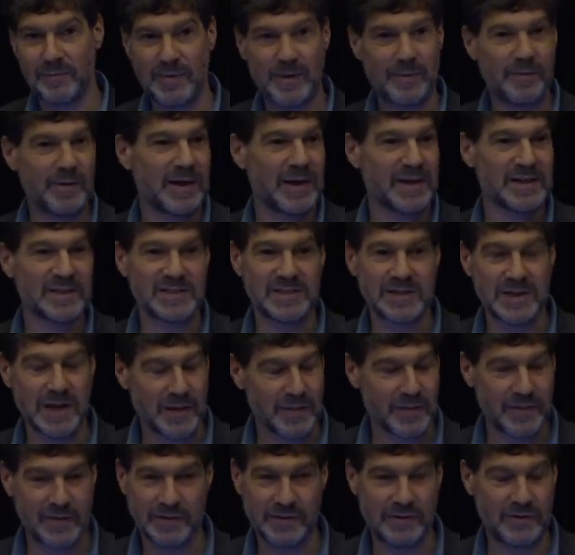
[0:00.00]
Maybe it has
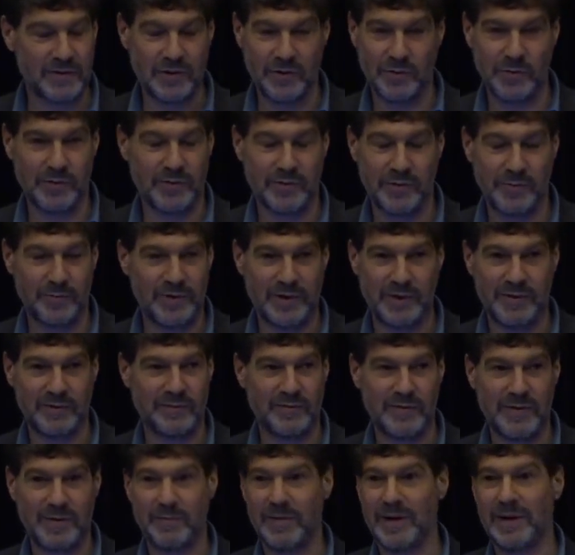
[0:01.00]
nothing to do with her being
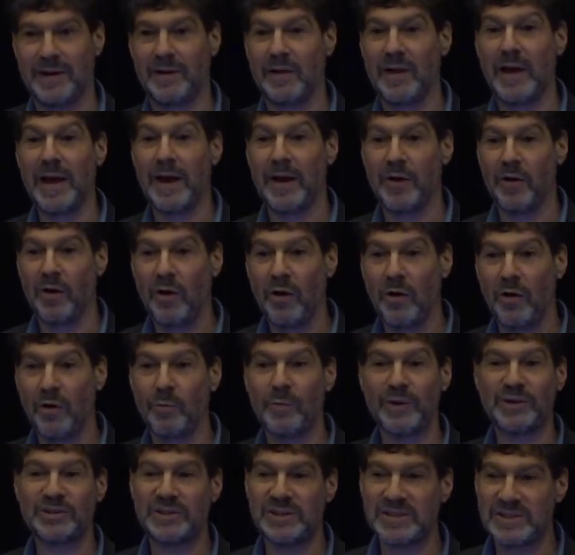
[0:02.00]
female at all,
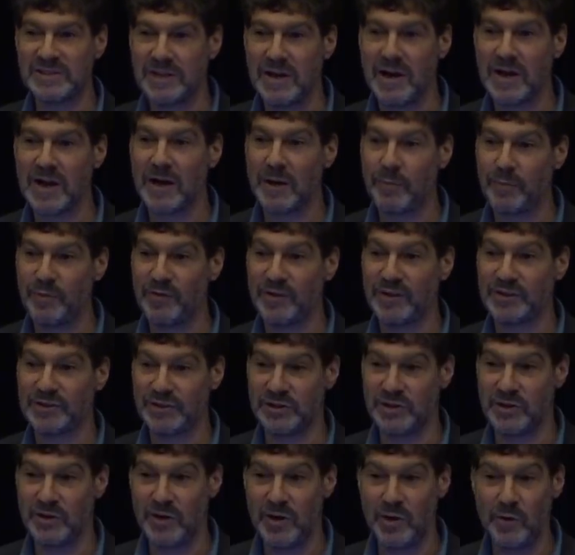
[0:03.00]
but she's not in a
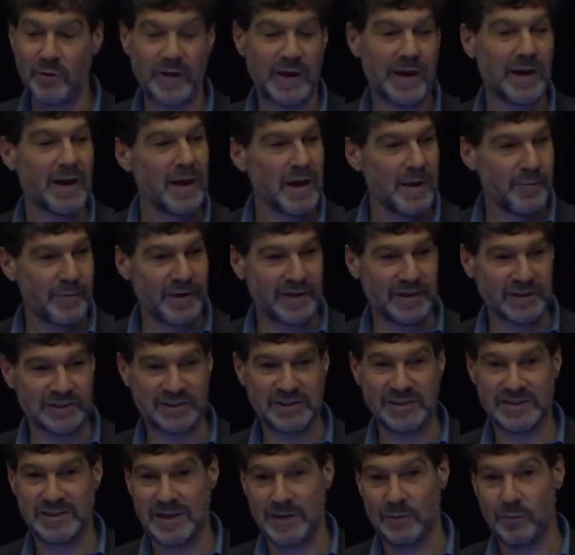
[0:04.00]
position to know that because
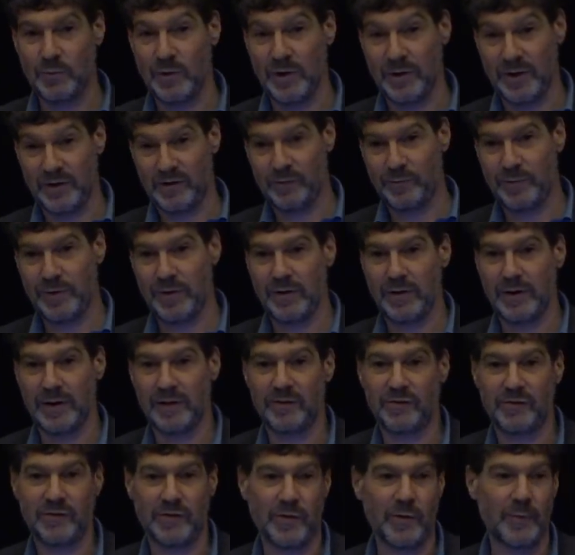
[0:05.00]
she's had one
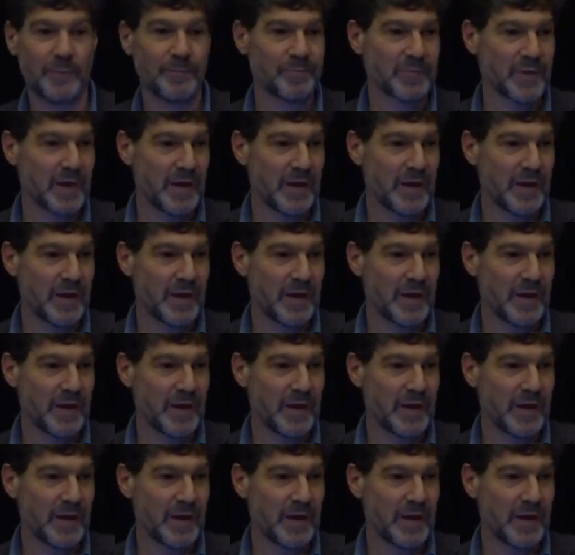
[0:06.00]
experience. So